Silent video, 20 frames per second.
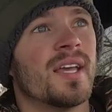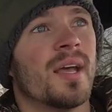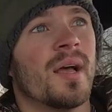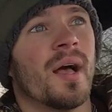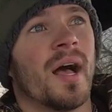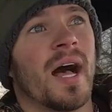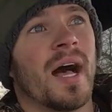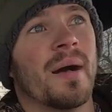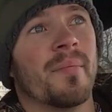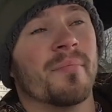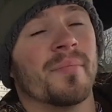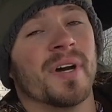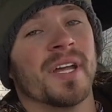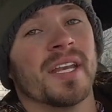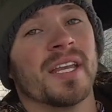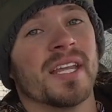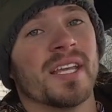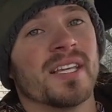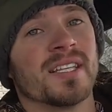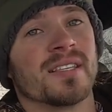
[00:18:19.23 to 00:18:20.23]
but
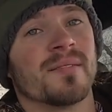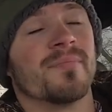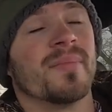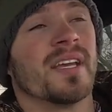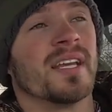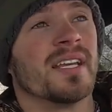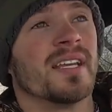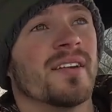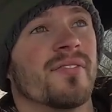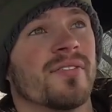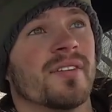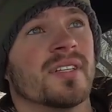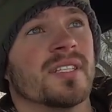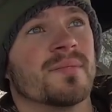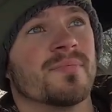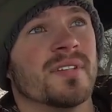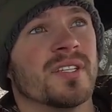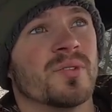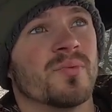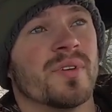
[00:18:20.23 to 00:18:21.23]
is a big difference
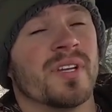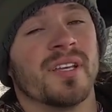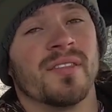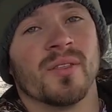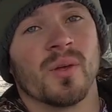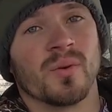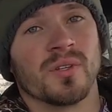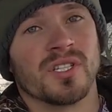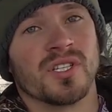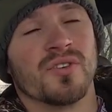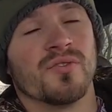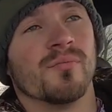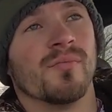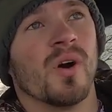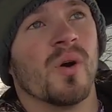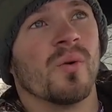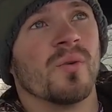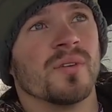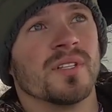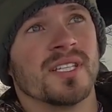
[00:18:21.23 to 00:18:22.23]
between those two
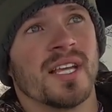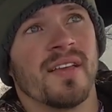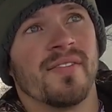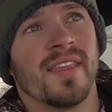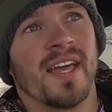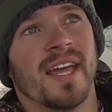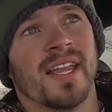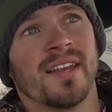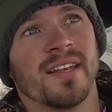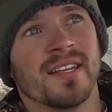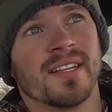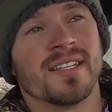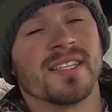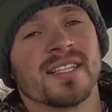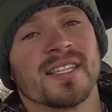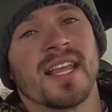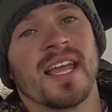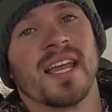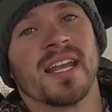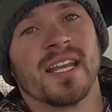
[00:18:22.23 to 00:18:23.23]
modes and then
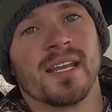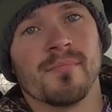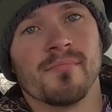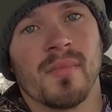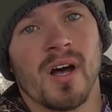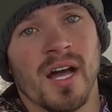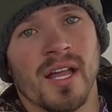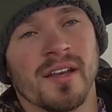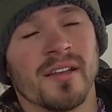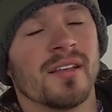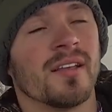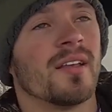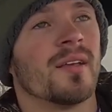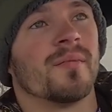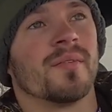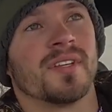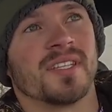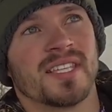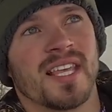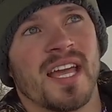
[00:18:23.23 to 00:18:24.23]
sand and mud,
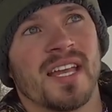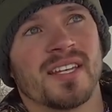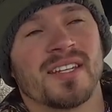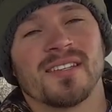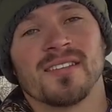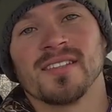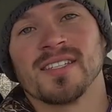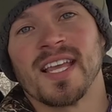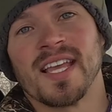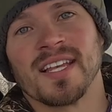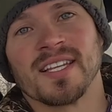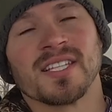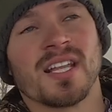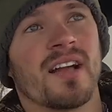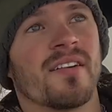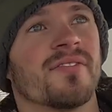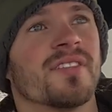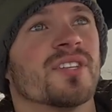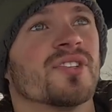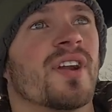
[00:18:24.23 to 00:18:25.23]
because that takes
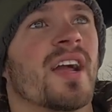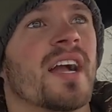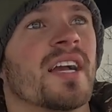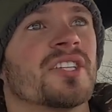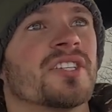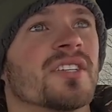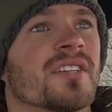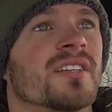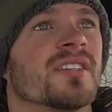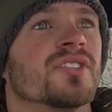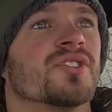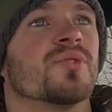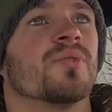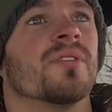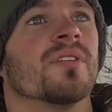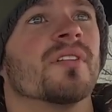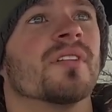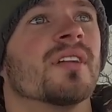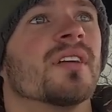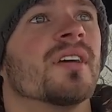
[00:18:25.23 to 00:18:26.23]
off the traction control,